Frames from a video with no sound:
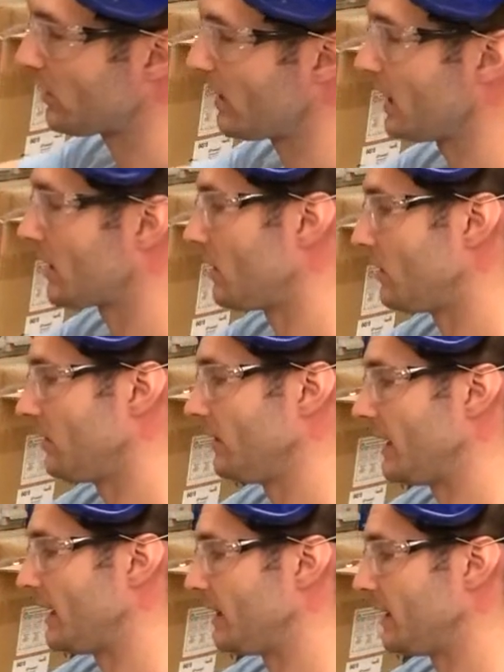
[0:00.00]
critical
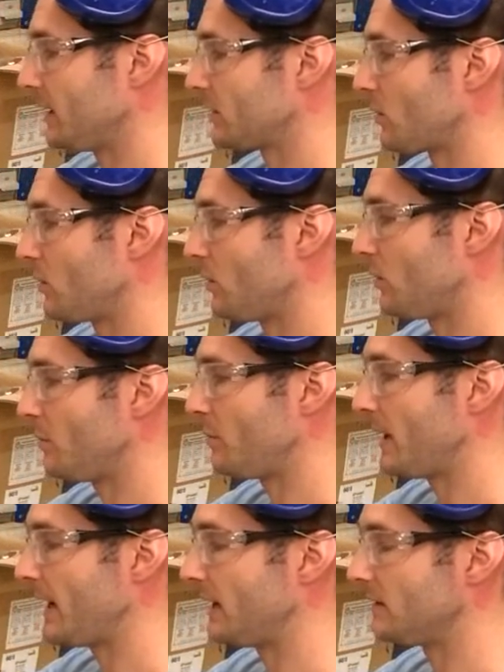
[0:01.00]
that this whole
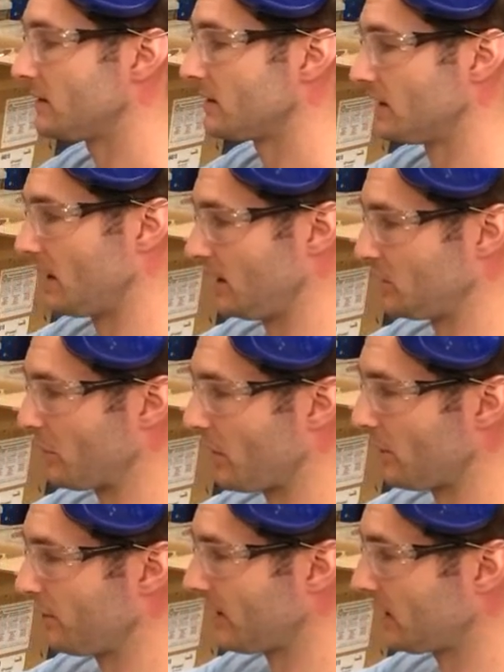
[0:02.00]
base is
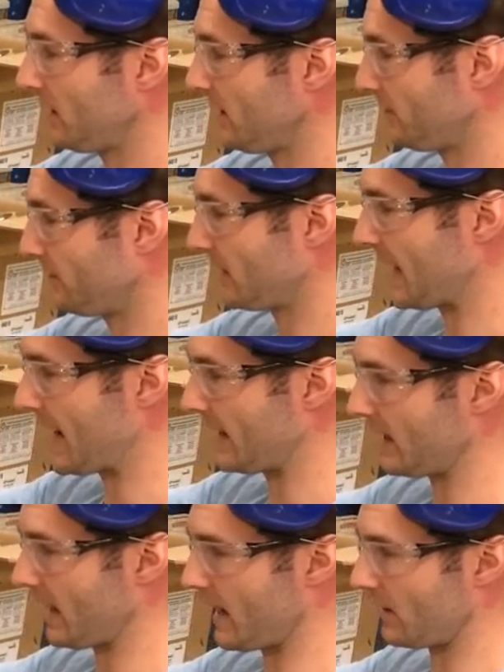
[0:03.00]
perfectly
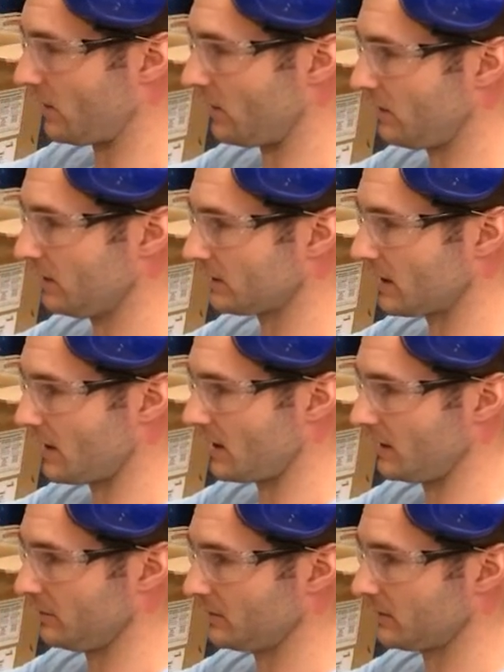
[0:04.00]
flat at all
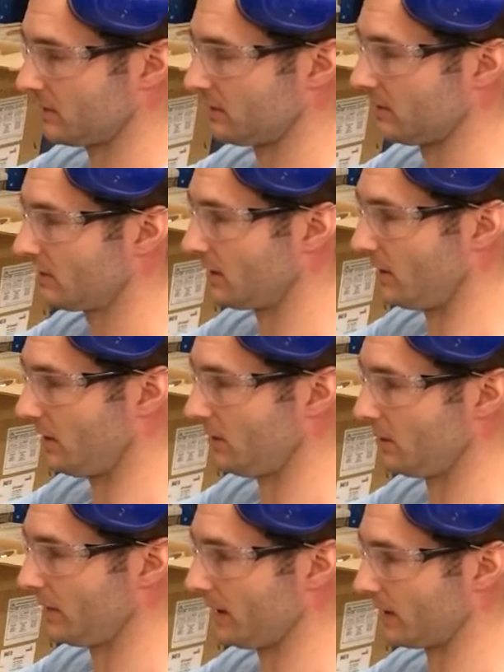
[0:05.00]
times,
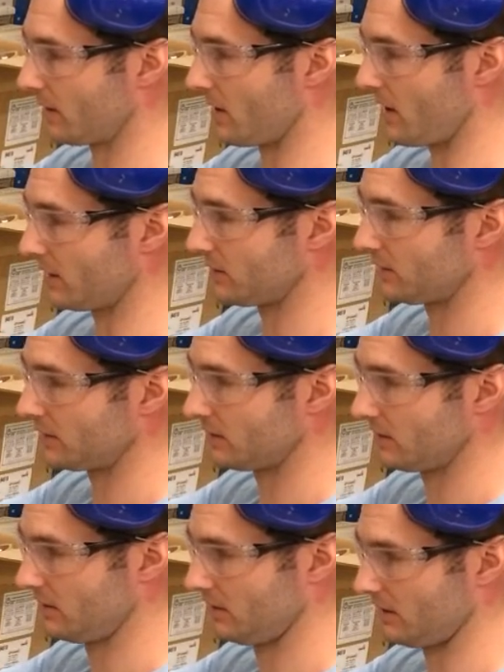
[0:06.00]
all the way across
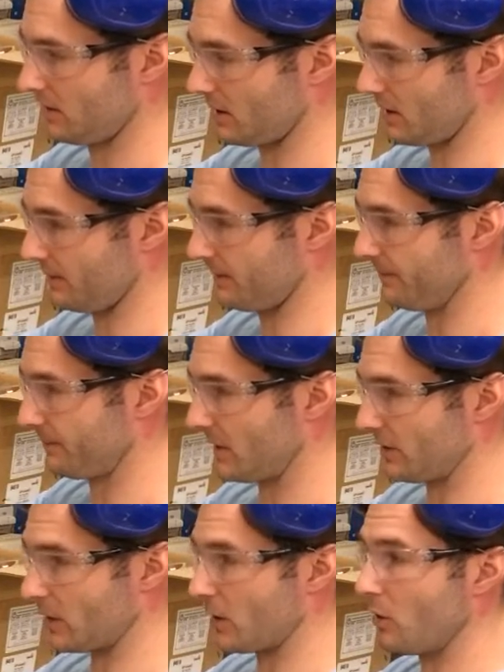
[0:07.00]

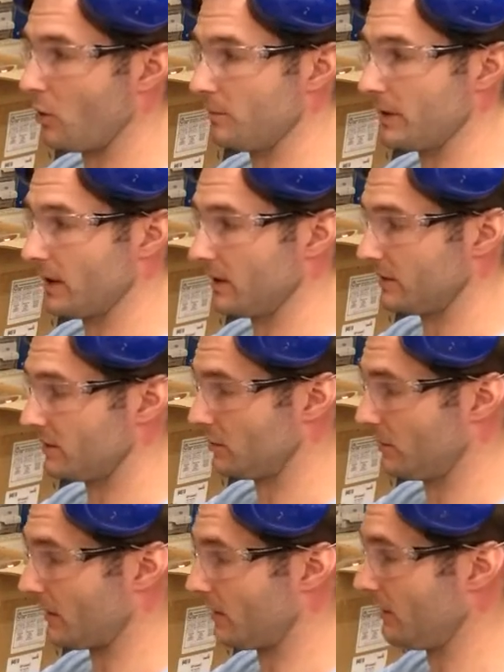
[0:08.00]
the comb here. This is
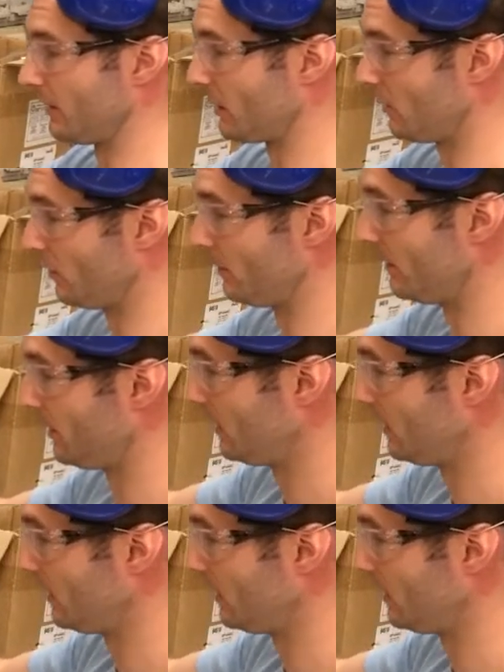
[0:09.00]
what we call the comb.